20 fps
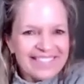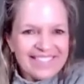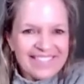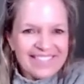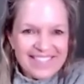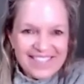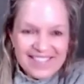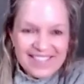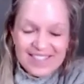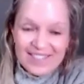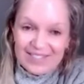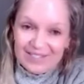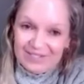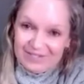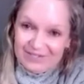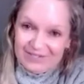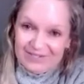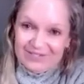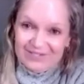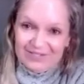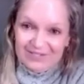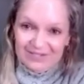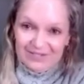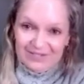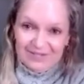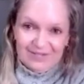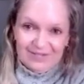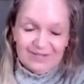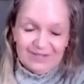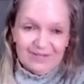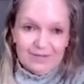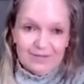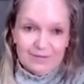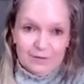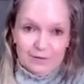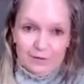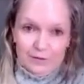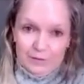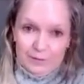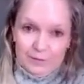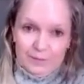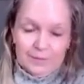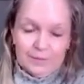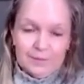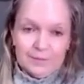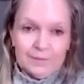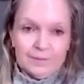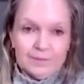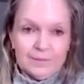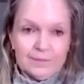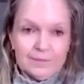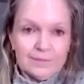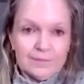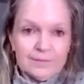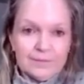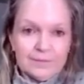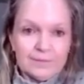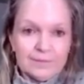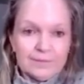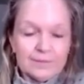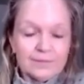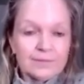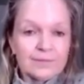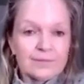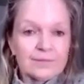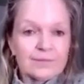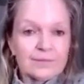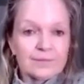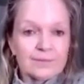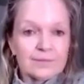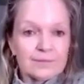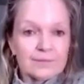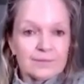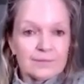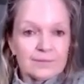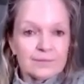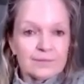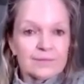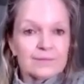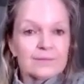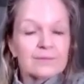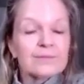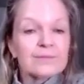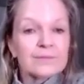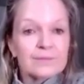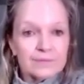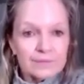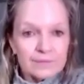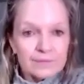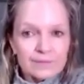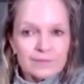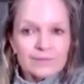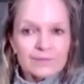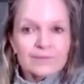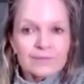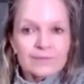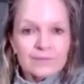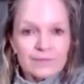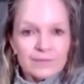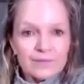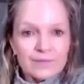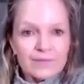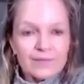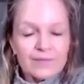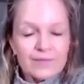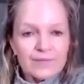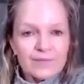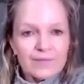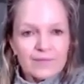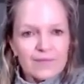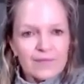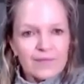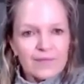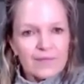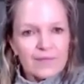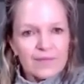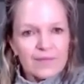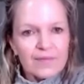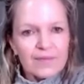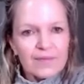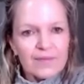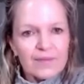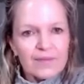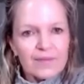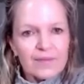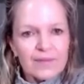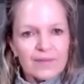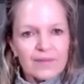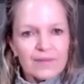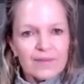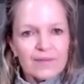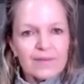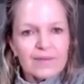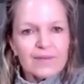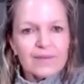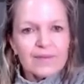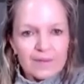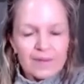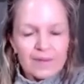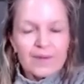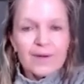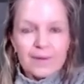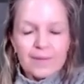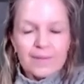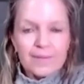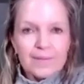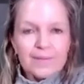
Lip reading: The person shown says nothing.